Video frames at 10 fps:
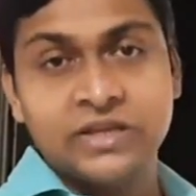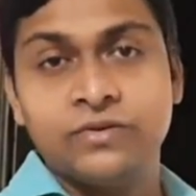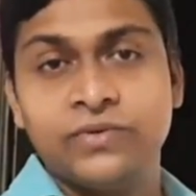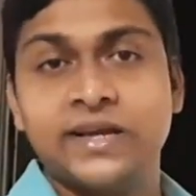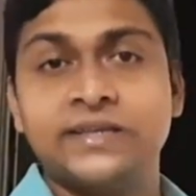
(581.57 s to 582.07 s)

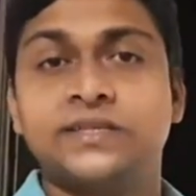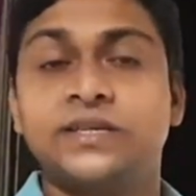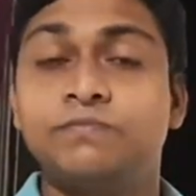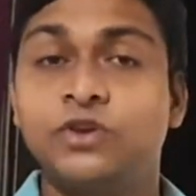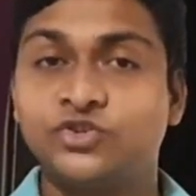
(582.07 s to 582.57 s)
Here we can
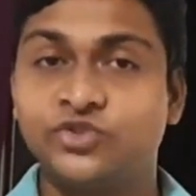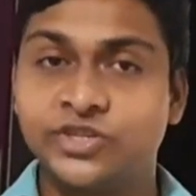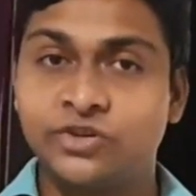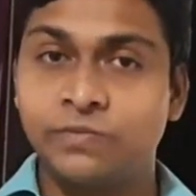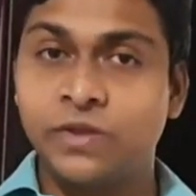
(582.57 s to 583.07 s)
see
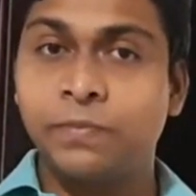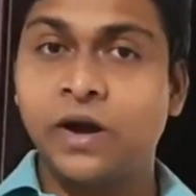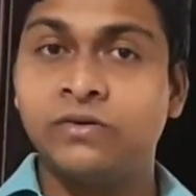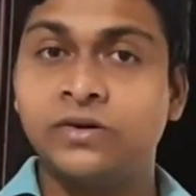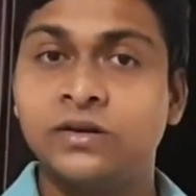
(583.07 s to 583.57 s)
fluctuation of the
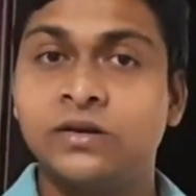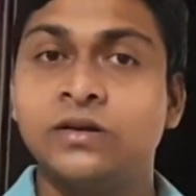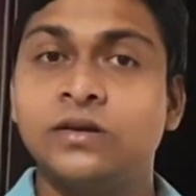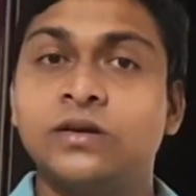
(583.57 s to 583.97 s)
power,